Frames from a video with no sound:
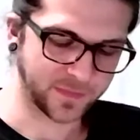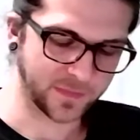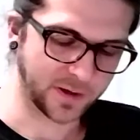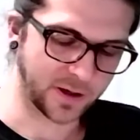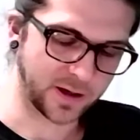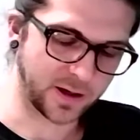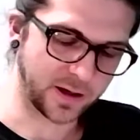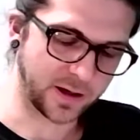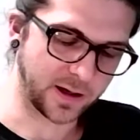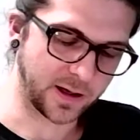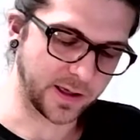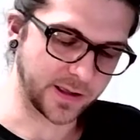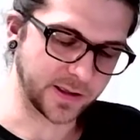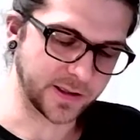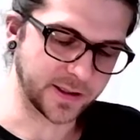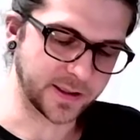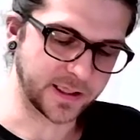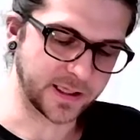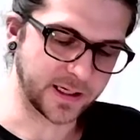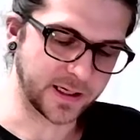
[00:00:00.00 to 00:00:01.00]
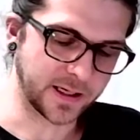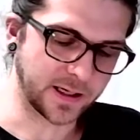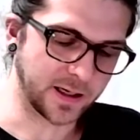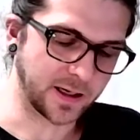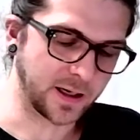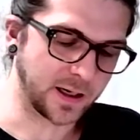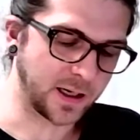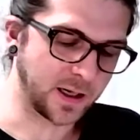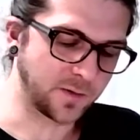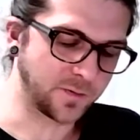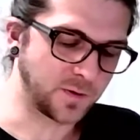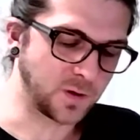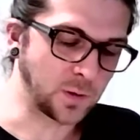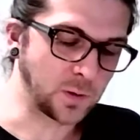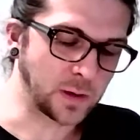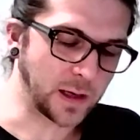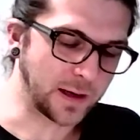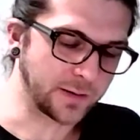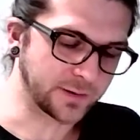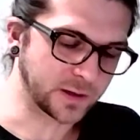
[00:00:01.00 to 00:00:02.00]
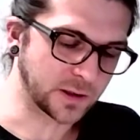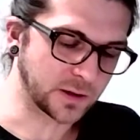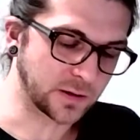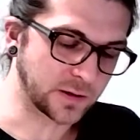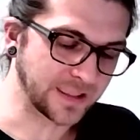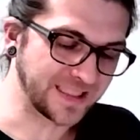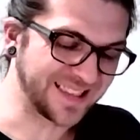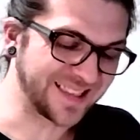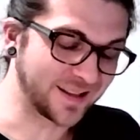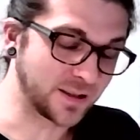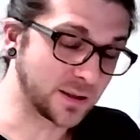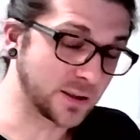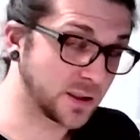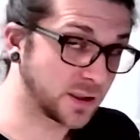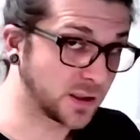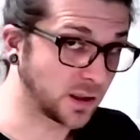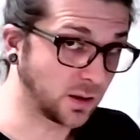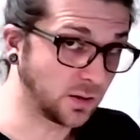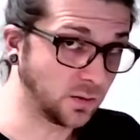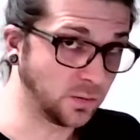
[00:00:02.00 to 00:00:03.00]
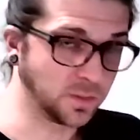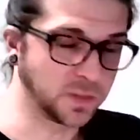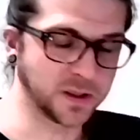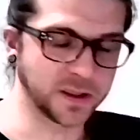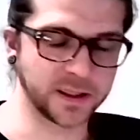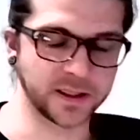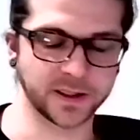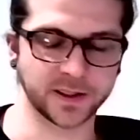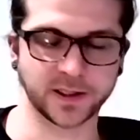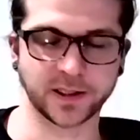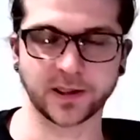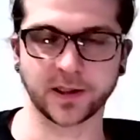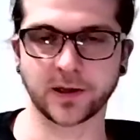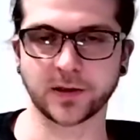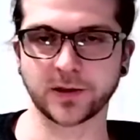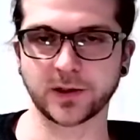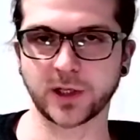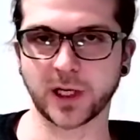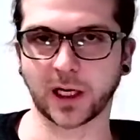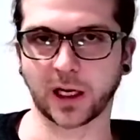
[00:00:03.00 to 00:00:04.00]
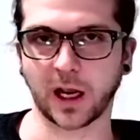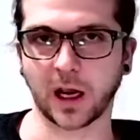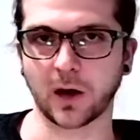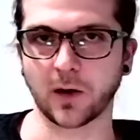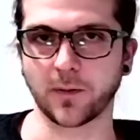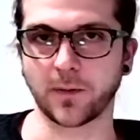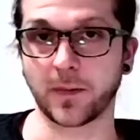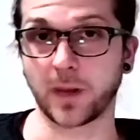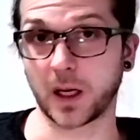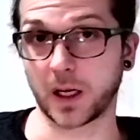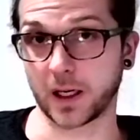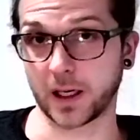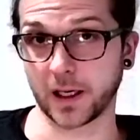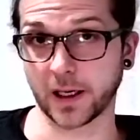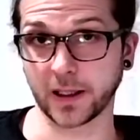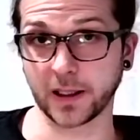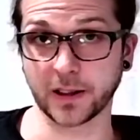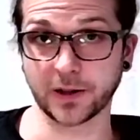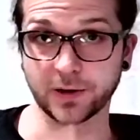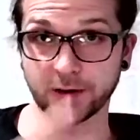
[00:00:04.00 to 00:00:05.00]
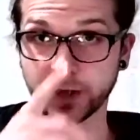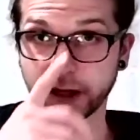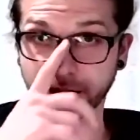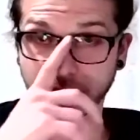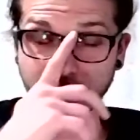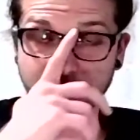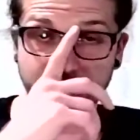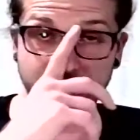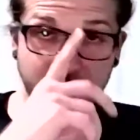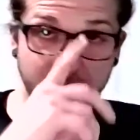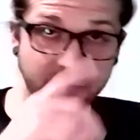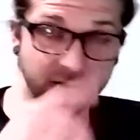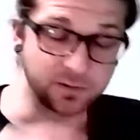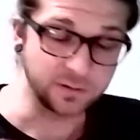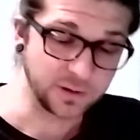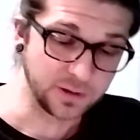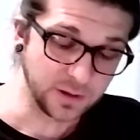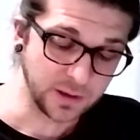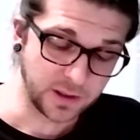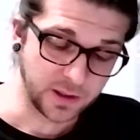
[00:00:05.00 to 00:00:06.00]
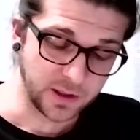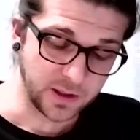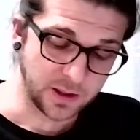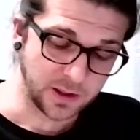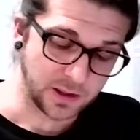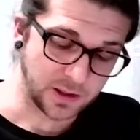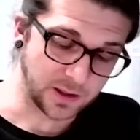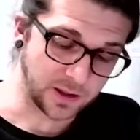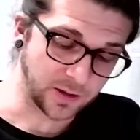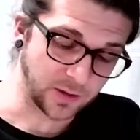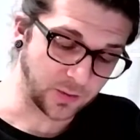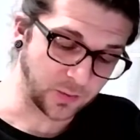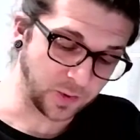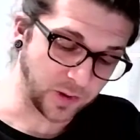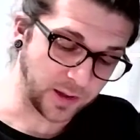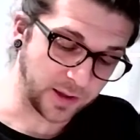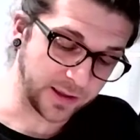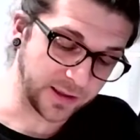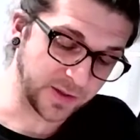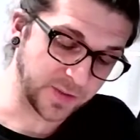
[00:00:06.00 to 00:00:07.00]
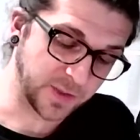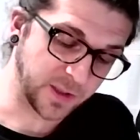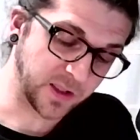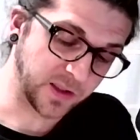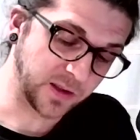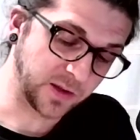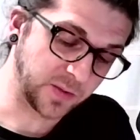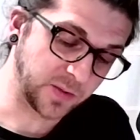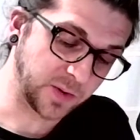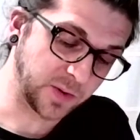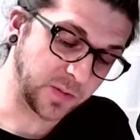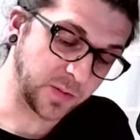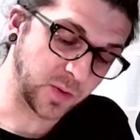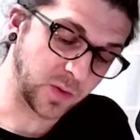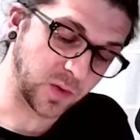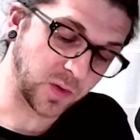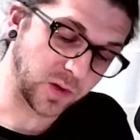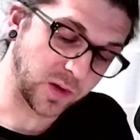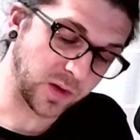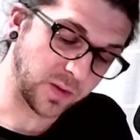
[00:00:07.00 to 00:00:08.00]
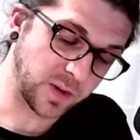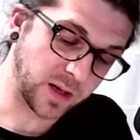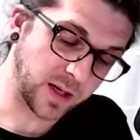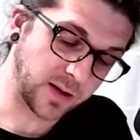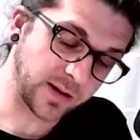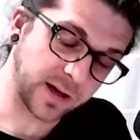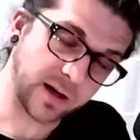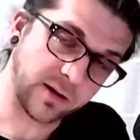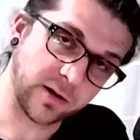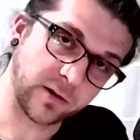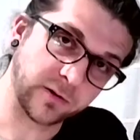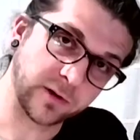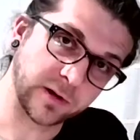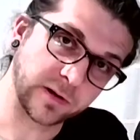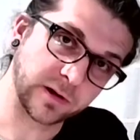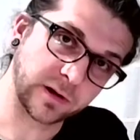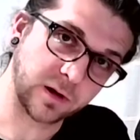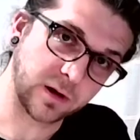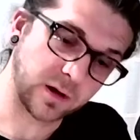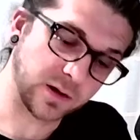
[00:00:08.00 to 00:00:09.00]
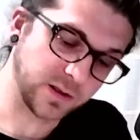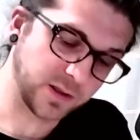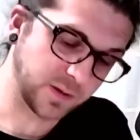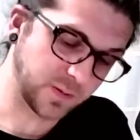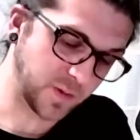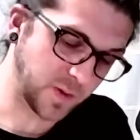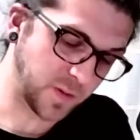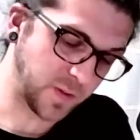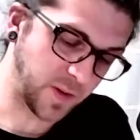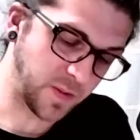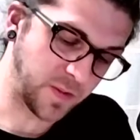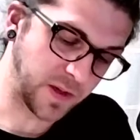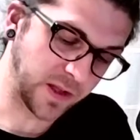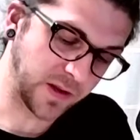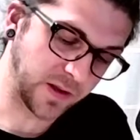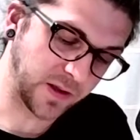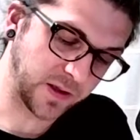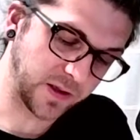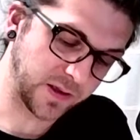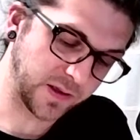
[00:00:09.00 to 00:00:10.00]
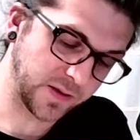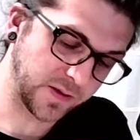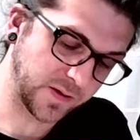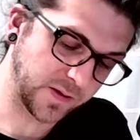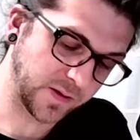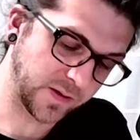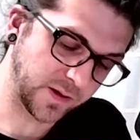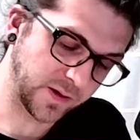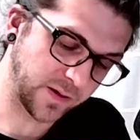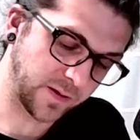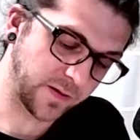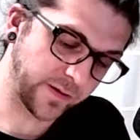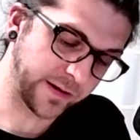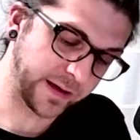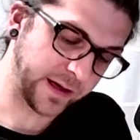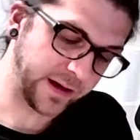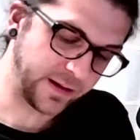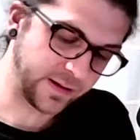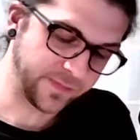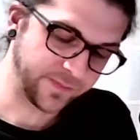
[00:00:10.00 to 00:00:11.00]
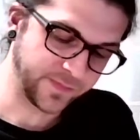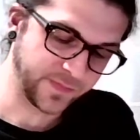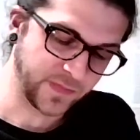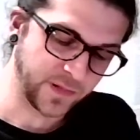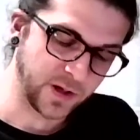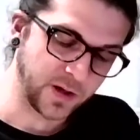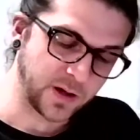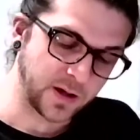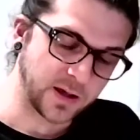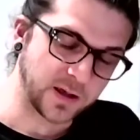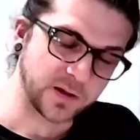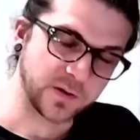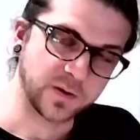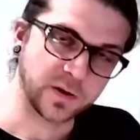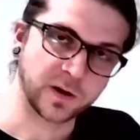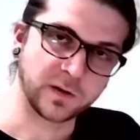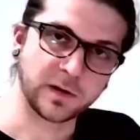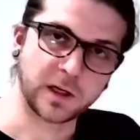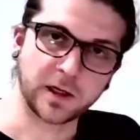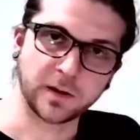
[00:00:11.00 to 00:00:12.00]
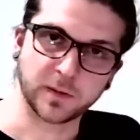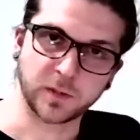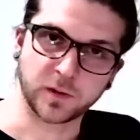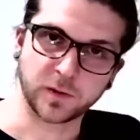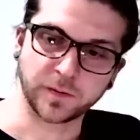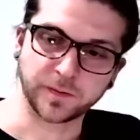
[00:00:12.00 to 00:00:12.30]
And uh, if you haven't already done so, please check out my introduction video uh, where I explain a little bit more about how I read the cards and what my method is, all that. It's very valuable.